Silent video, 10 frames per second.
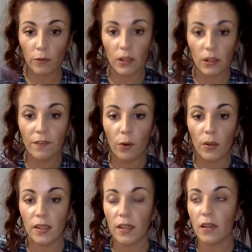really
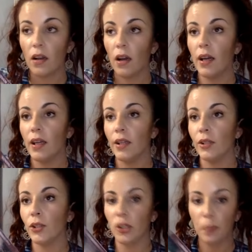focusing
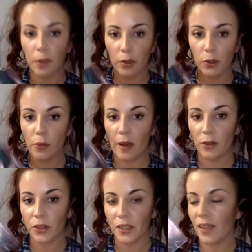on your spiritual boundaries.